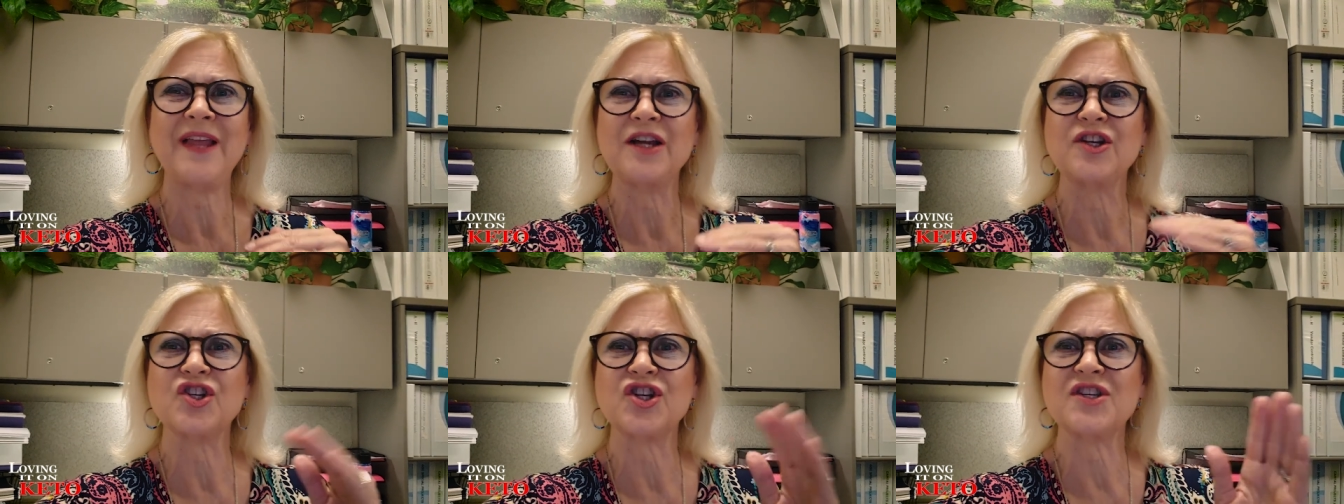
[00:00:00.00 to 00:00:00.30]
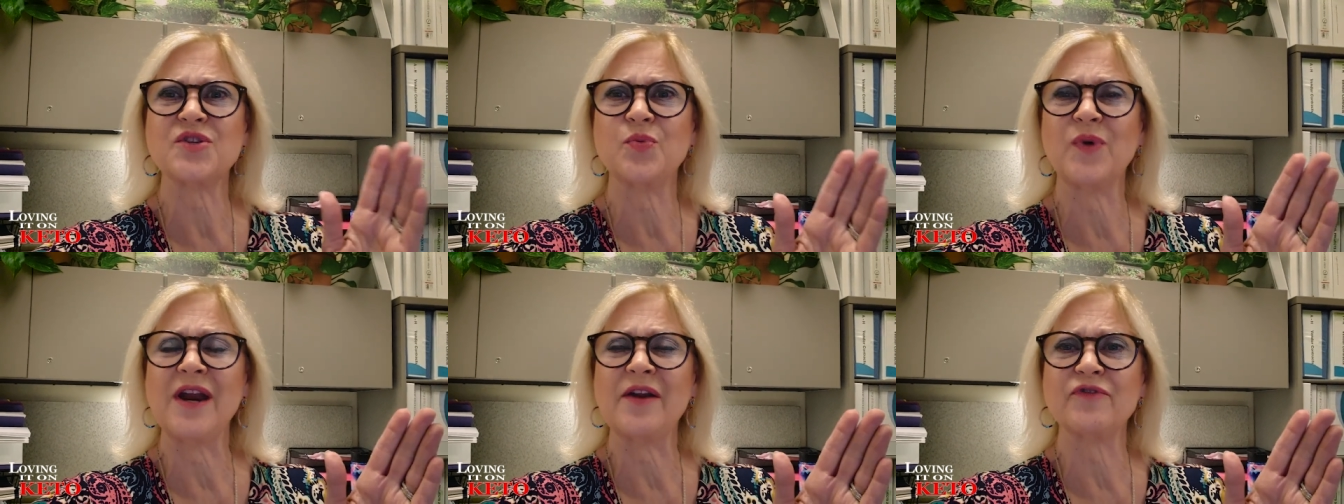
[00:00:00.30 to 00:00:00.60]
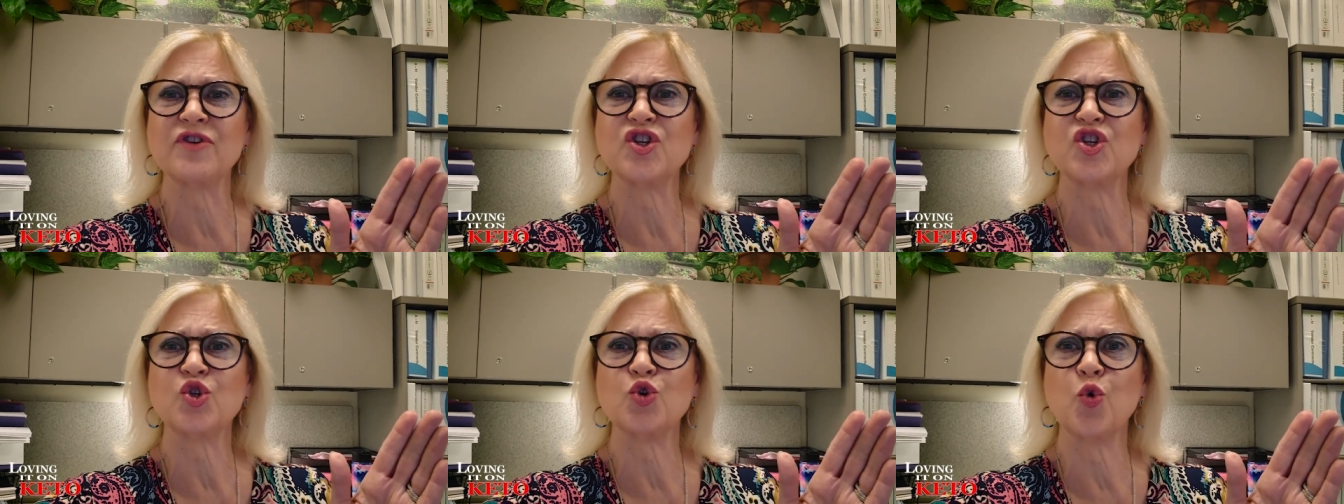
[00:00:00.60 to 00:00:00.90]
just
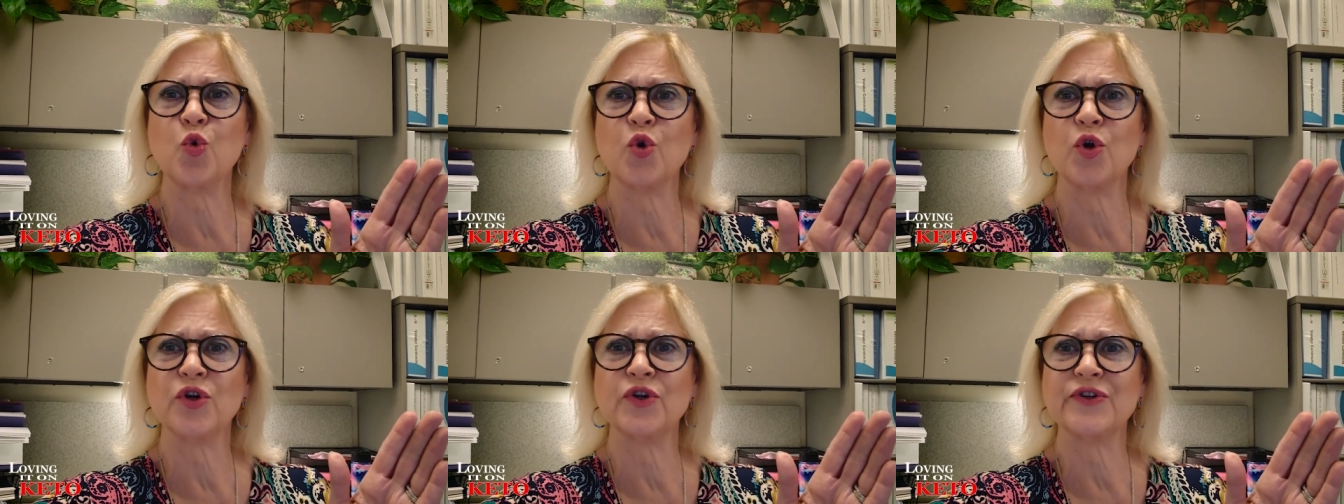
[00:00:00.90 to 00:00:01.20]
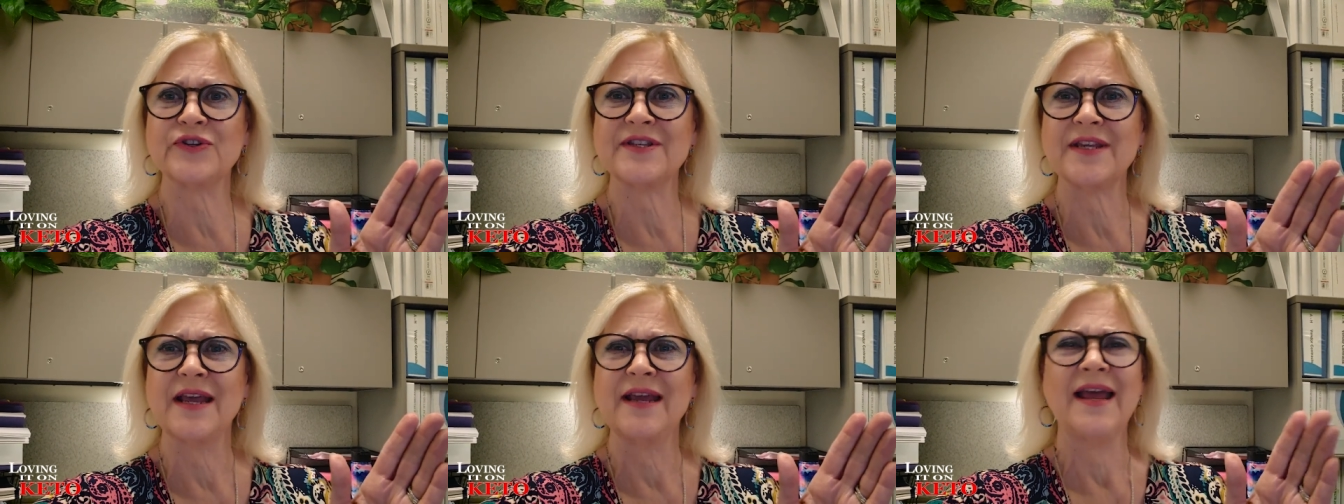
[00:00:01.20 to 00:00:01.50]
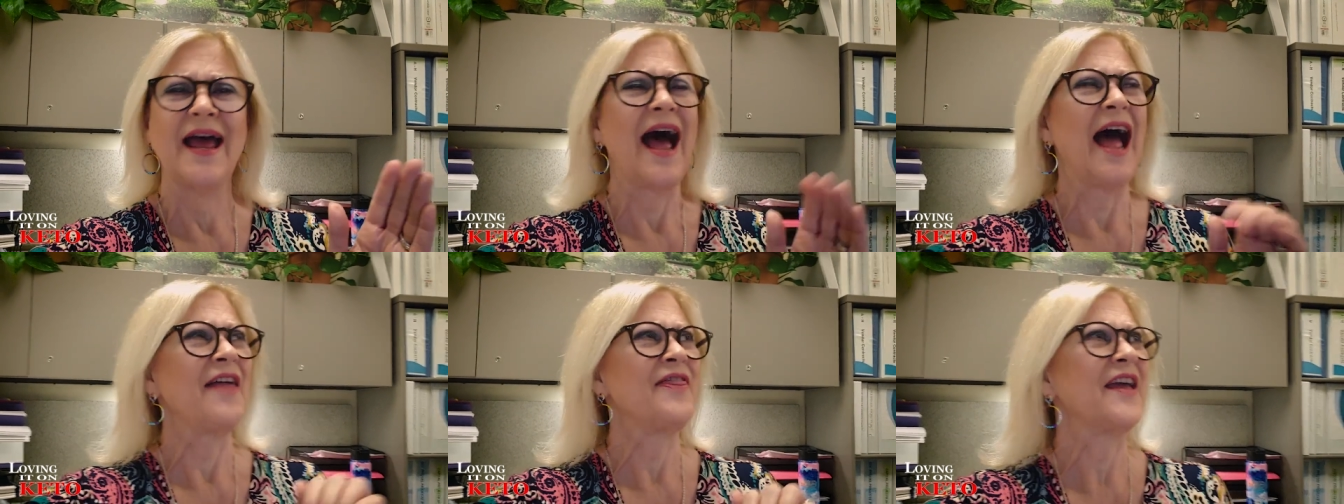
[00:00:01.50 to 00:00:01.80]
whatever stores.
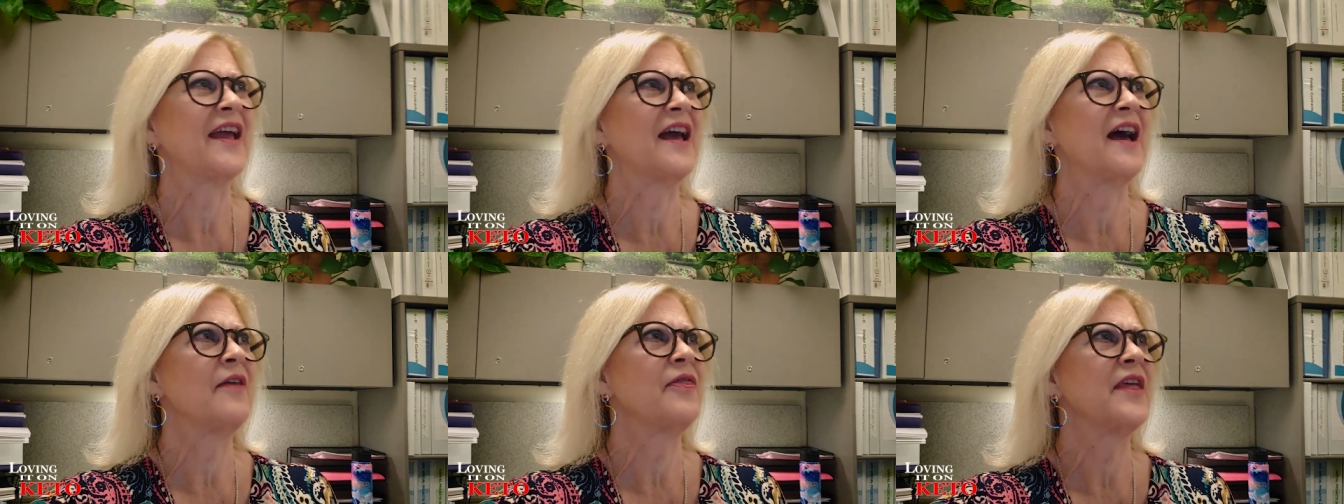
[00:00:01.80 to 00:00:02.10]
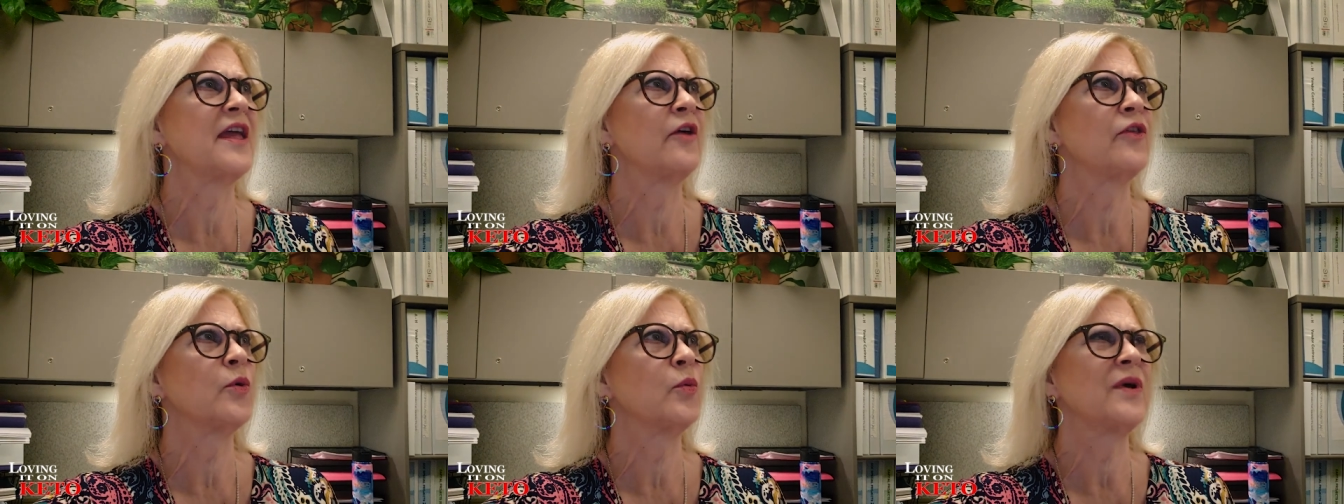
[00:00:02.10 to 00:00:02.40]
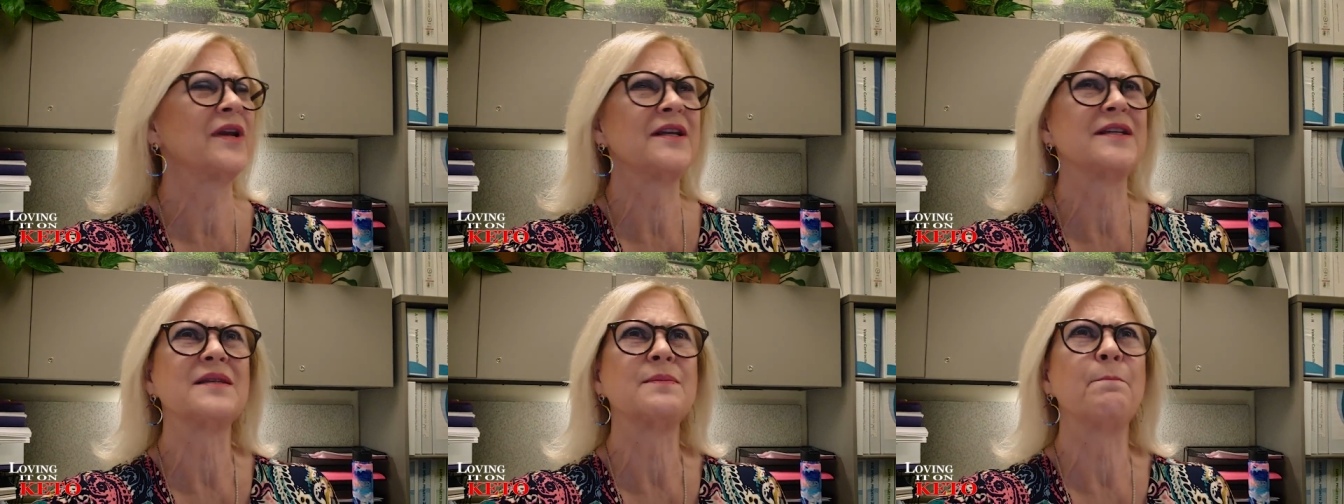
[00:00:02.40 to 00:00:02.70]
I think the other
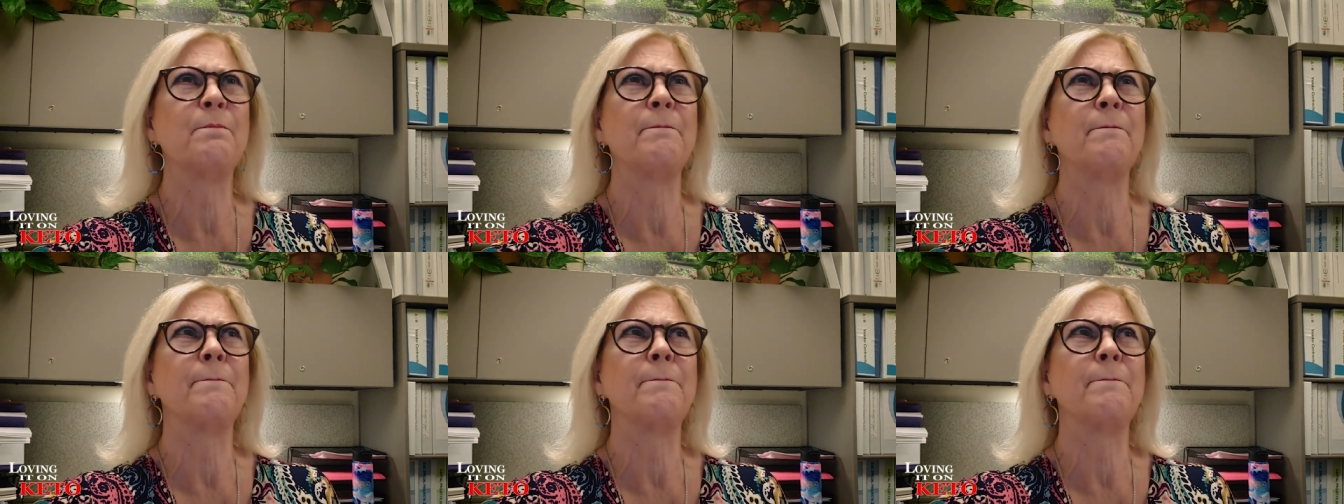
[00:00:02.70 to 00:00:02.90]
one is